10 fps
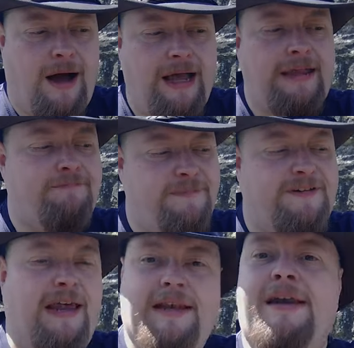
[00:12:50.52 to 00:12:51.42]
I
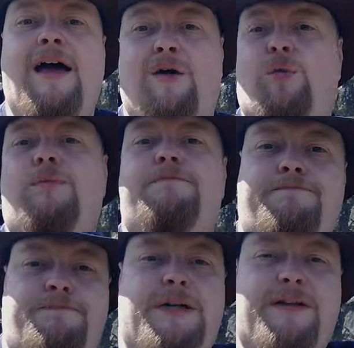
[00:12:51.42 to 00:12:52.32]
said no,
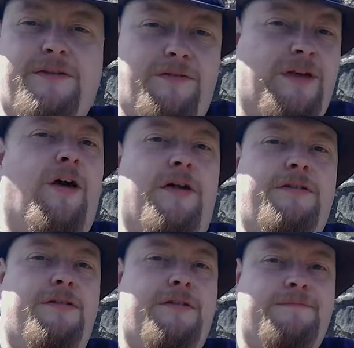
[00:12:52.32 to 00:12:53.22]
because of the
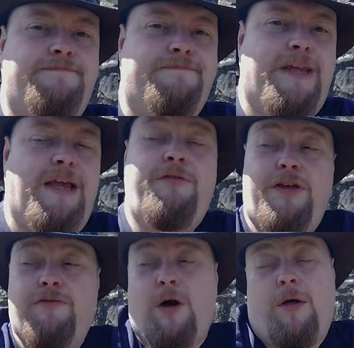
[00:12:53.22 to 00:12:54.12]
cost. If
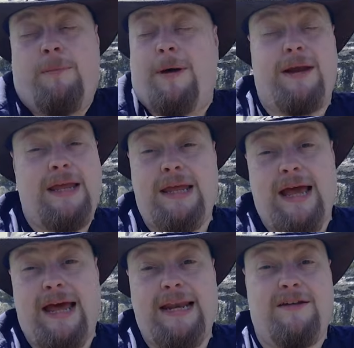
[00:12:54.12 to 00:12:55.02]
you've got the money
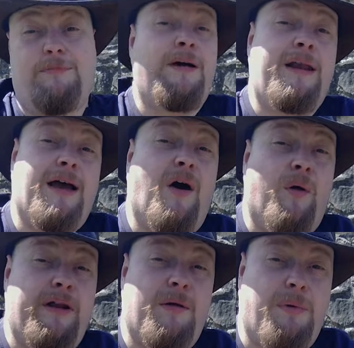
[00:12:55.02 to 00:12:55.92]
and it's burning a
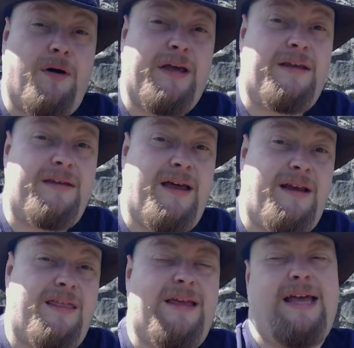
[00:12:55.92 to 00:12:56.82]
hole in your pocket
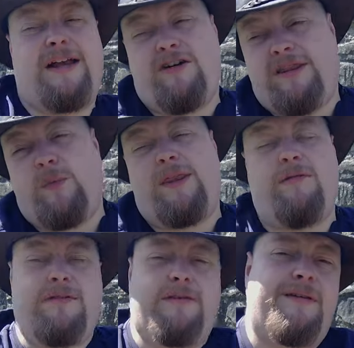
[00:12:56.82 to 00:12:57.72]
and you think actually the weather
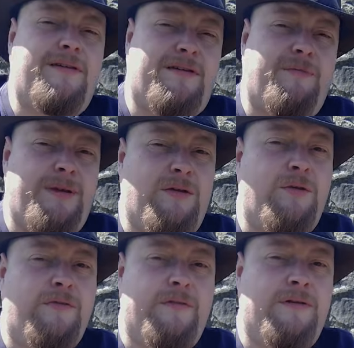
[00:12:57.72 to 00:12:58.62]
resistance could be
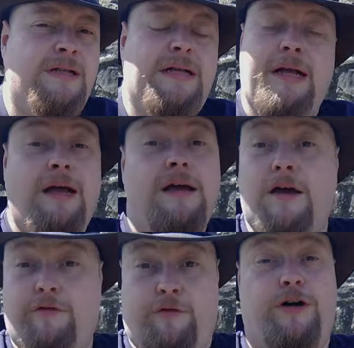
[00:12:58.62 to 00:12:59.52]
useful,
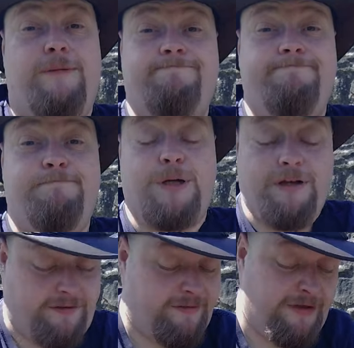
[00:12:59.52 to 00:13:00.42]
go for it,
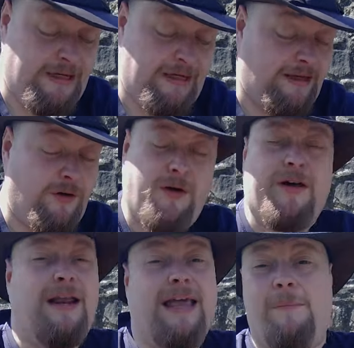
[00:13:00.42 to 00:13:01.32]
because you're not
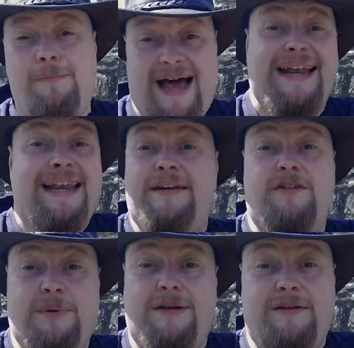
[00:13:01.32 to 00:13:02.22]
gonna get a bad
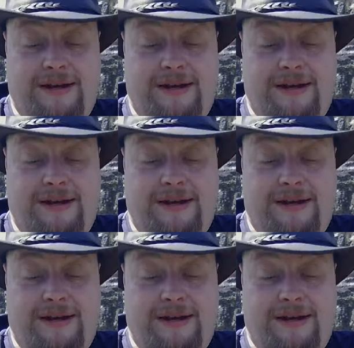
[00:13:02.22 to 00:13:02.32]
lens because